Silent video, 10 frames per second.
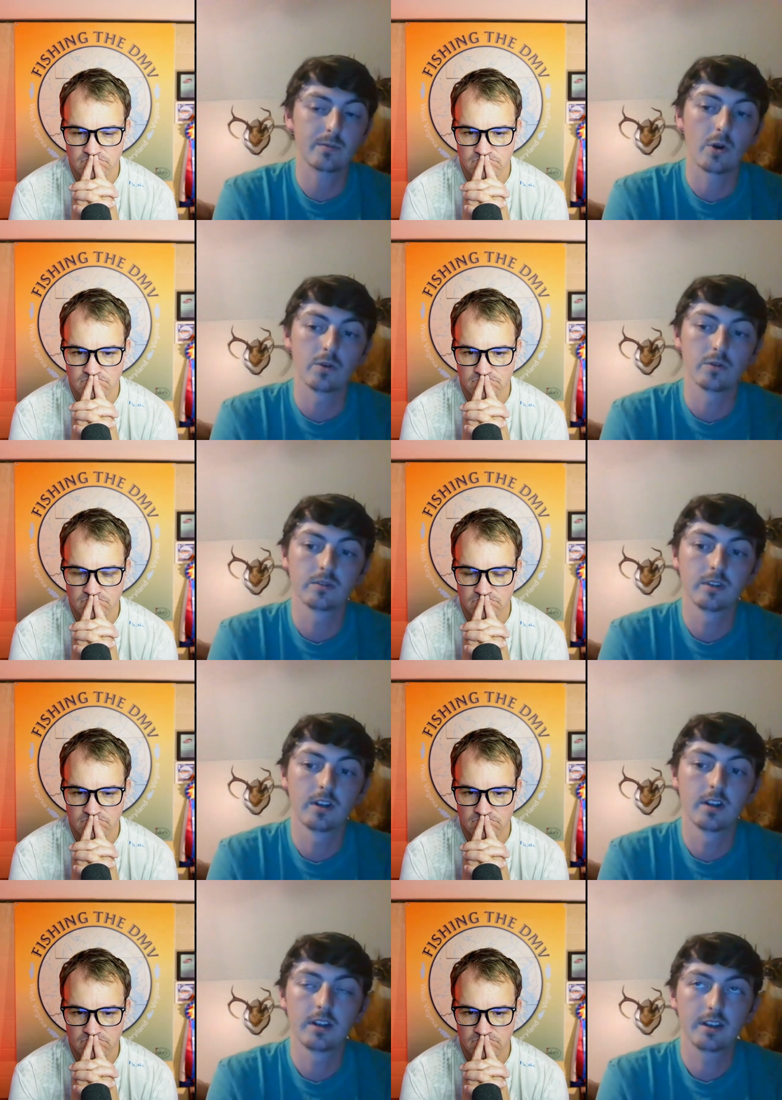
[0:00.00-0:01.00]
Speaker 1: spawn,
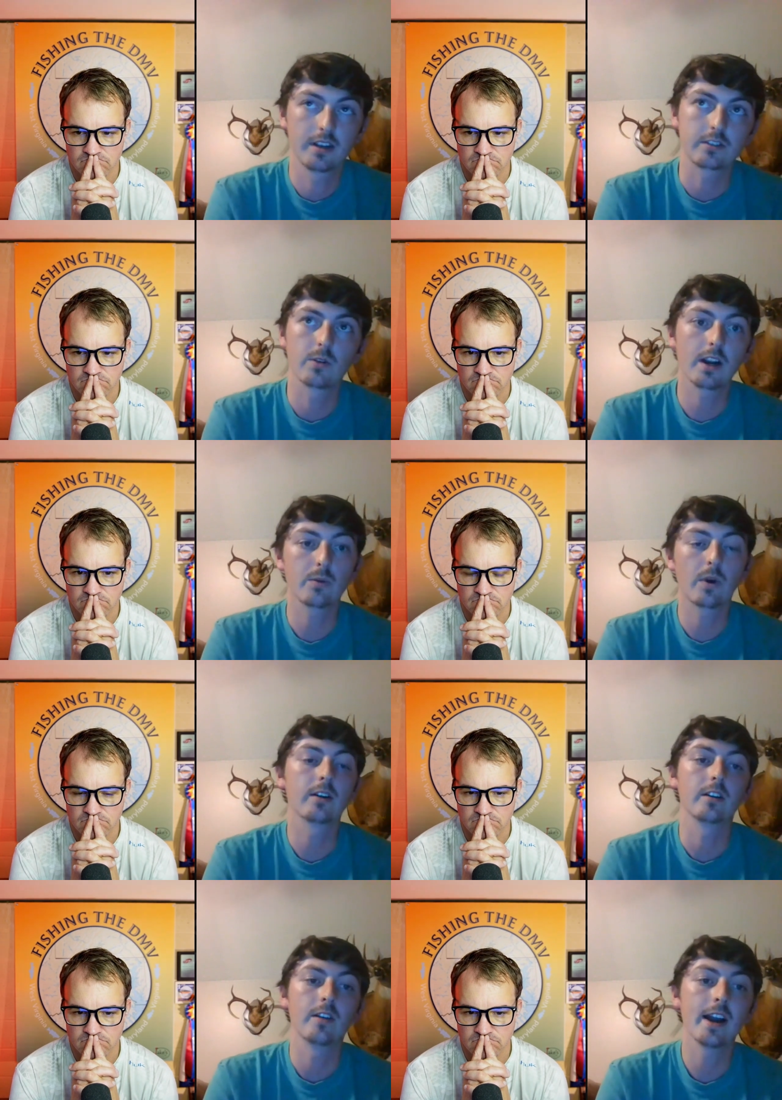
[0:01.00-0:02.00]
it's great
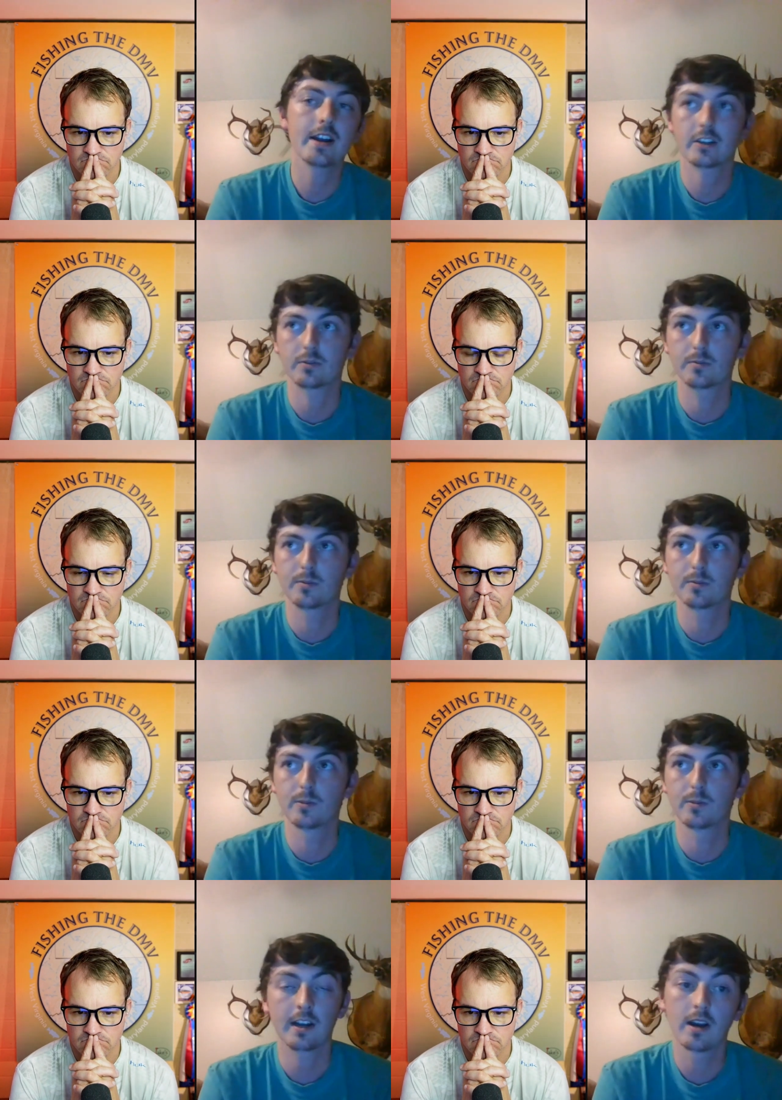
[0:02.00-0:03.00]
while it lasts,
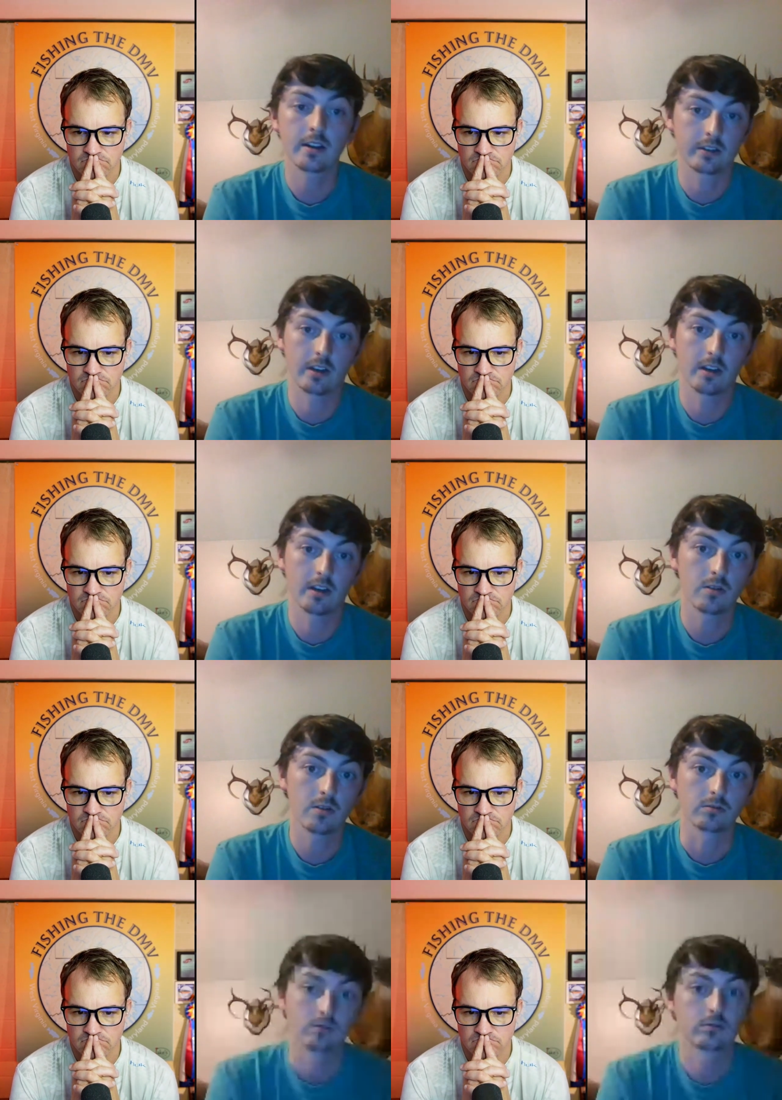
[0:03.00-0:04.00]
but it ain't going to
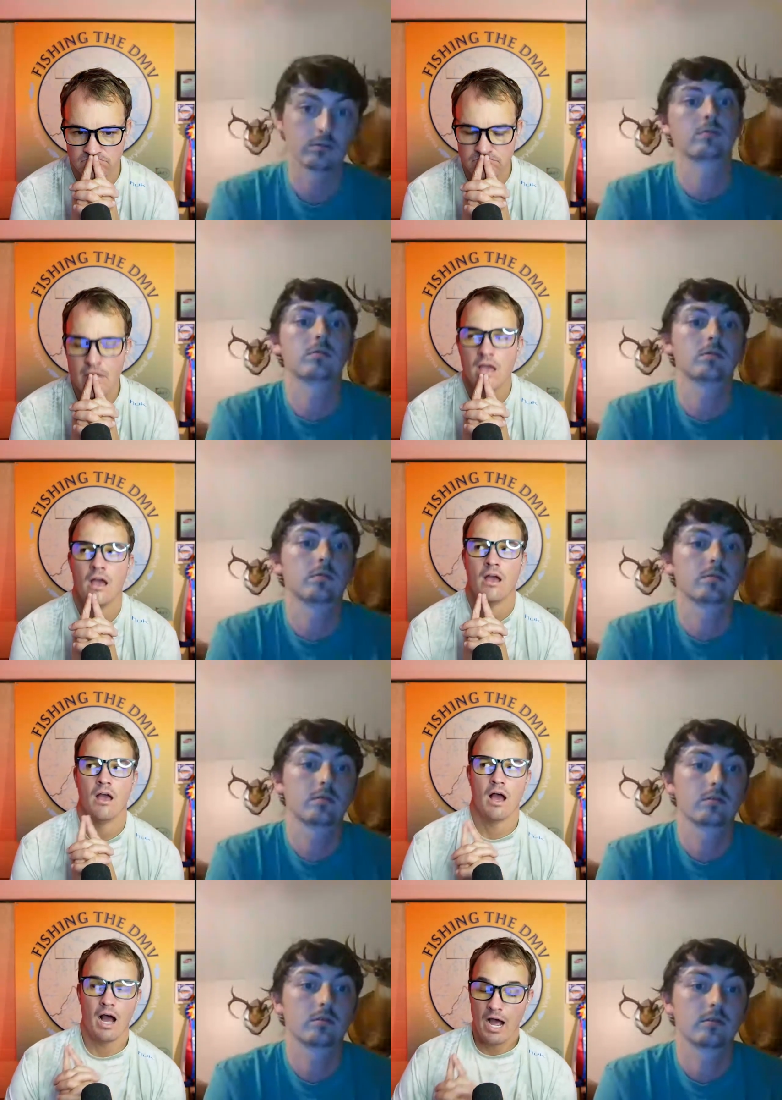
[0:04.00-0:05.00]
last that long.
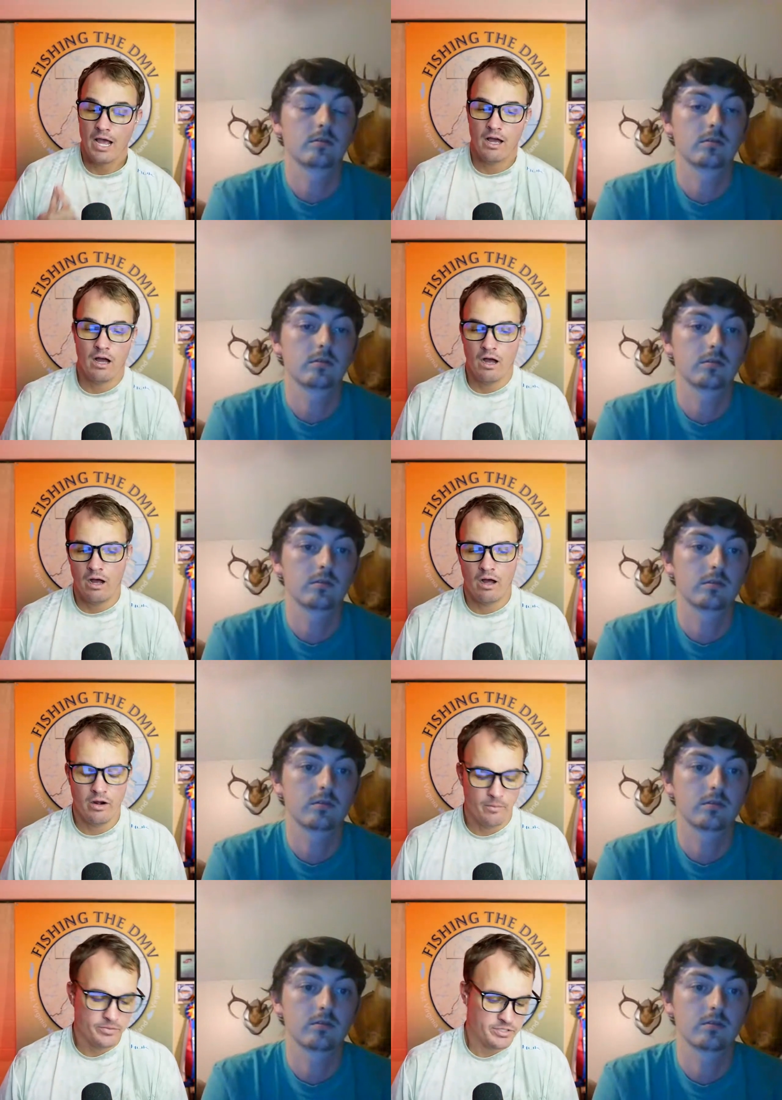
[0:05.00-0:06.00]
Speaker 2: I
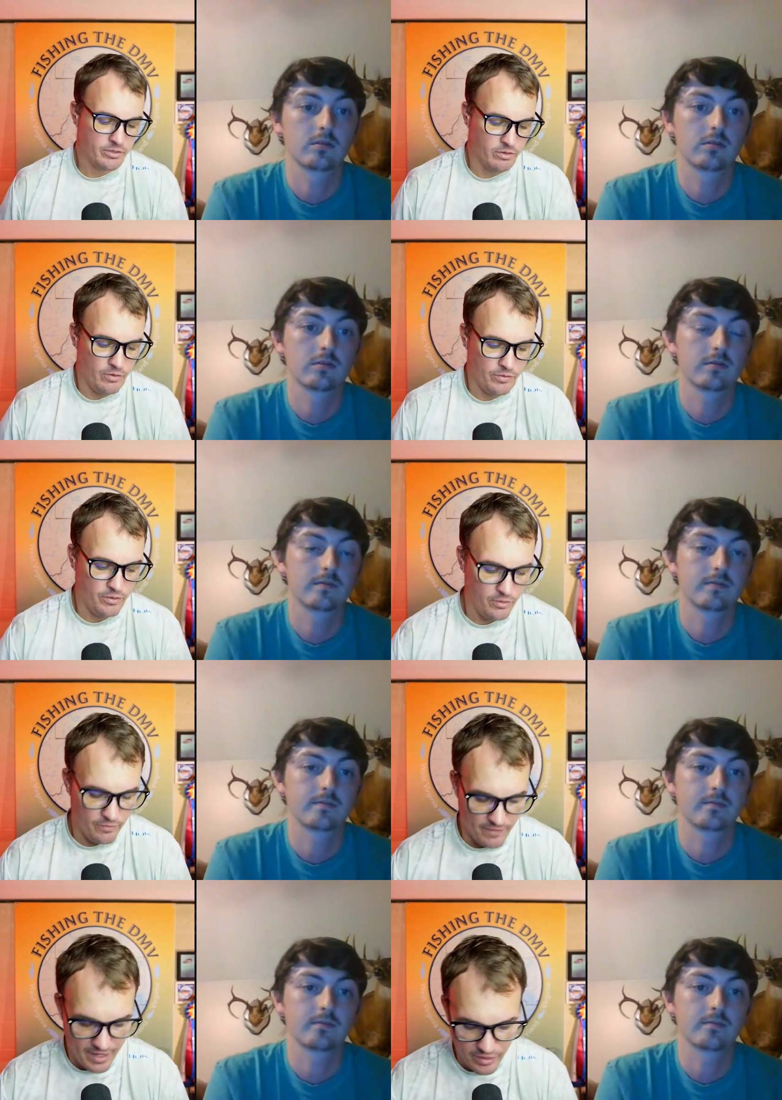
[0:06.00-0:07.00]
100% agree with you.
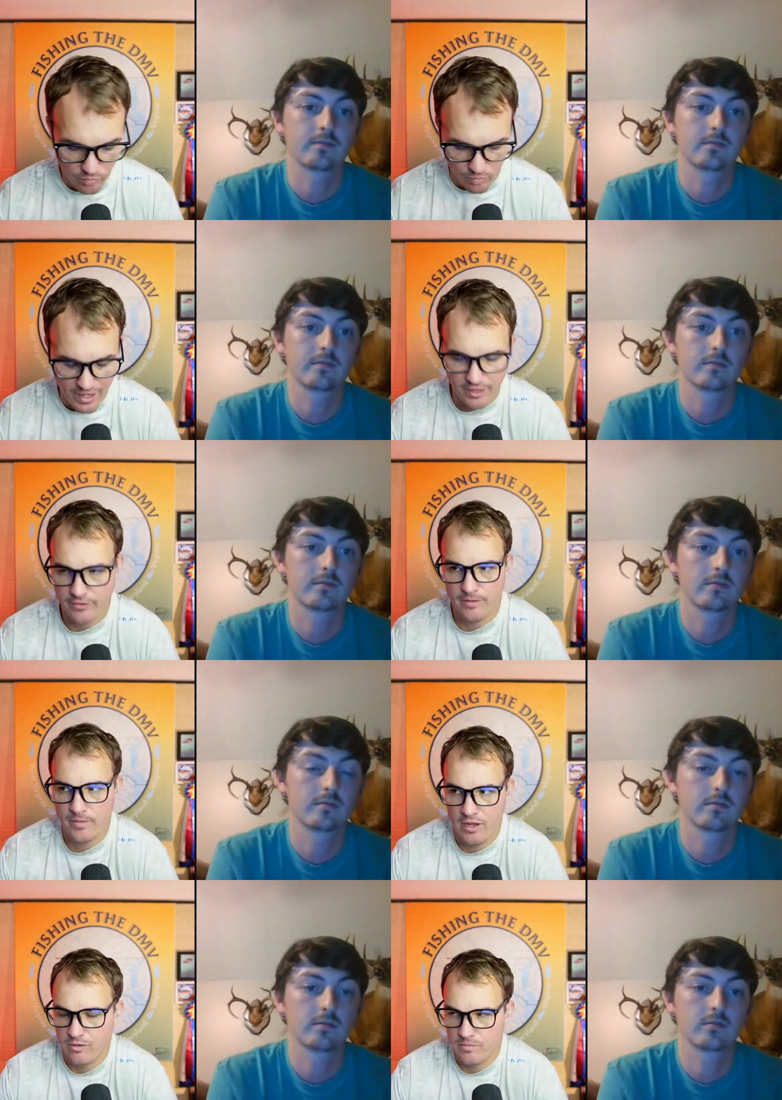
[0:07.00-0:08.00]
If I had to rank
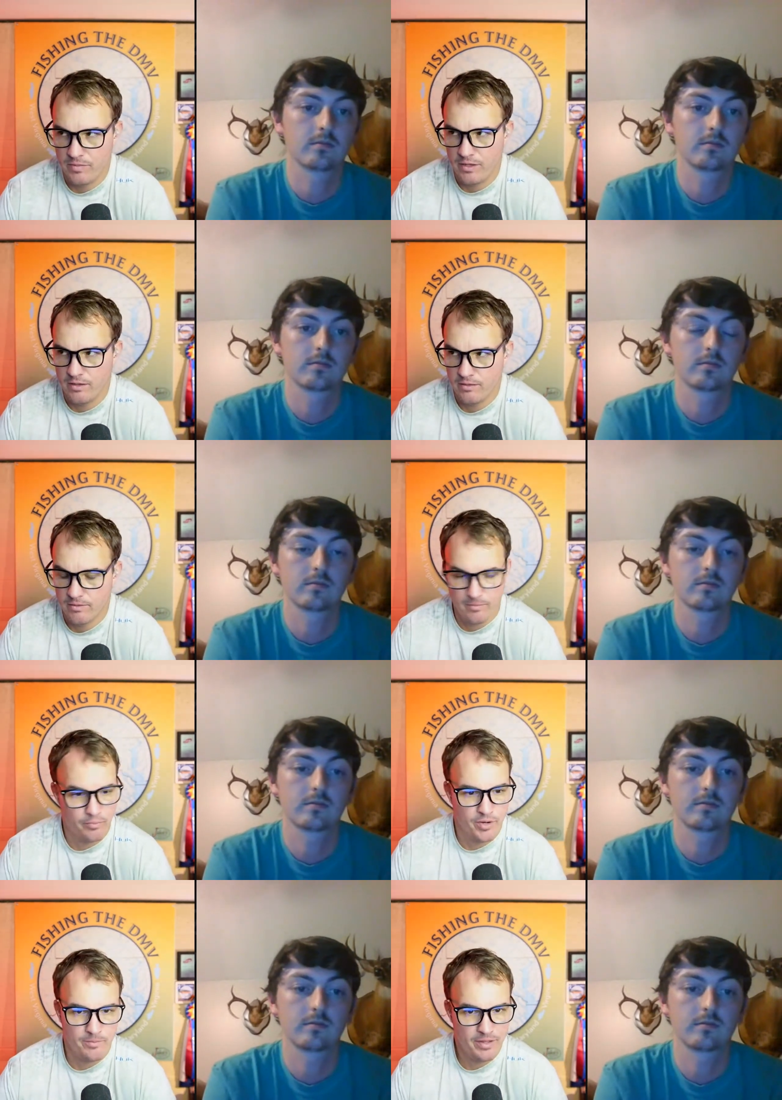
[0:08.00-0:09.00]
them, it would be the
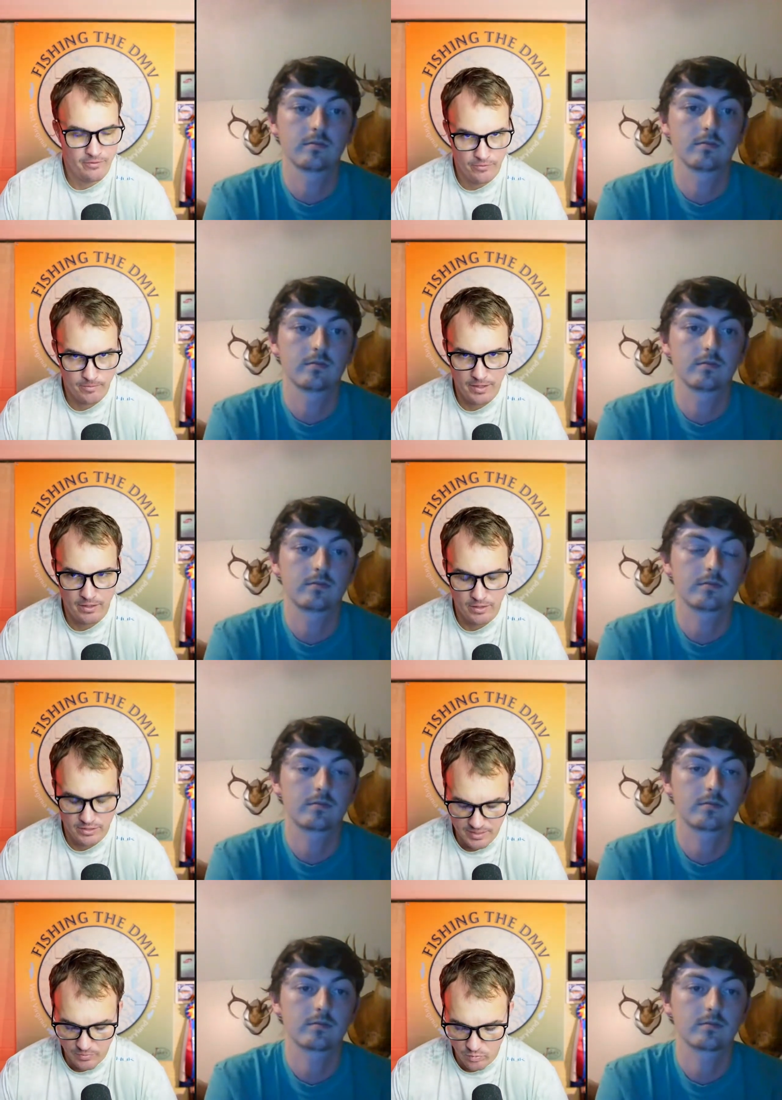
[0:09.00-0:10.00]
brim bed for me
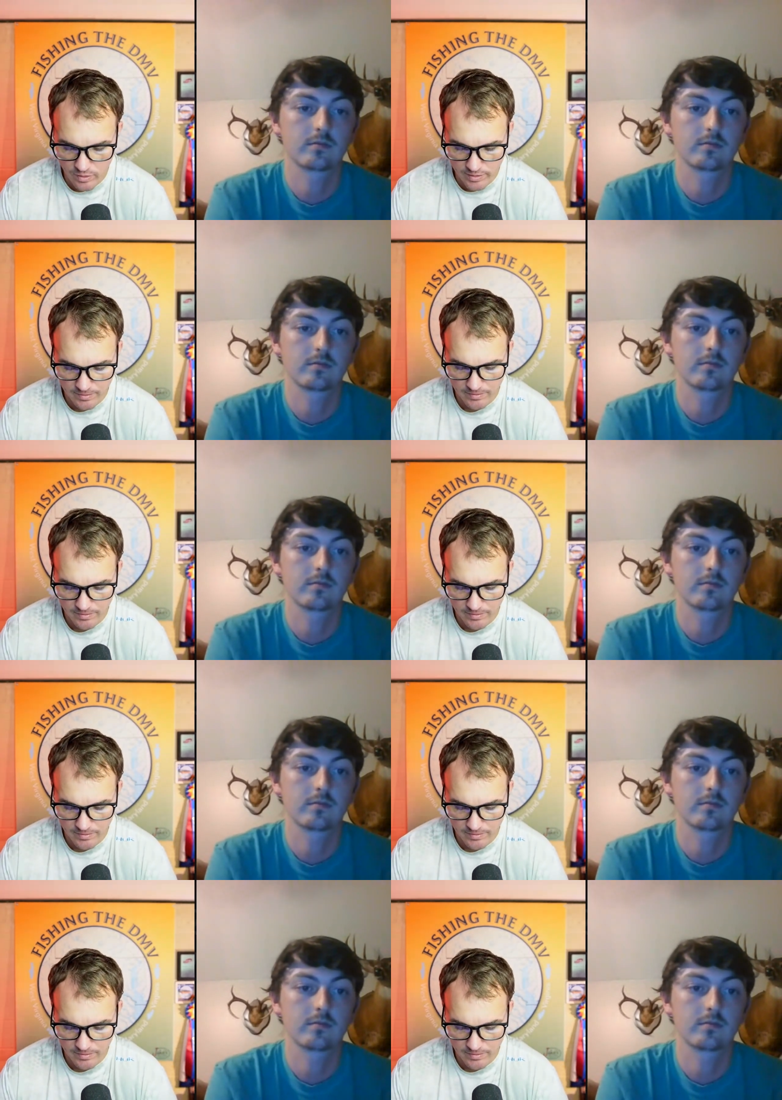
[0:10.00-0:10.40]
is number one,